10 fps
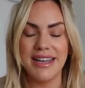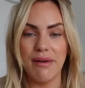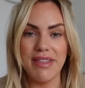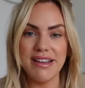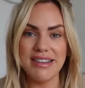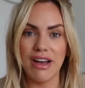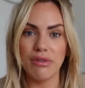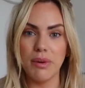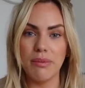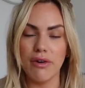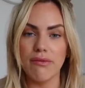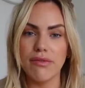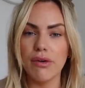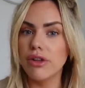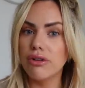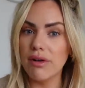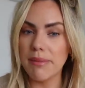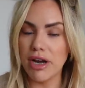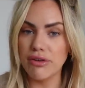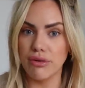Now in this house, we've gone for the Grimaud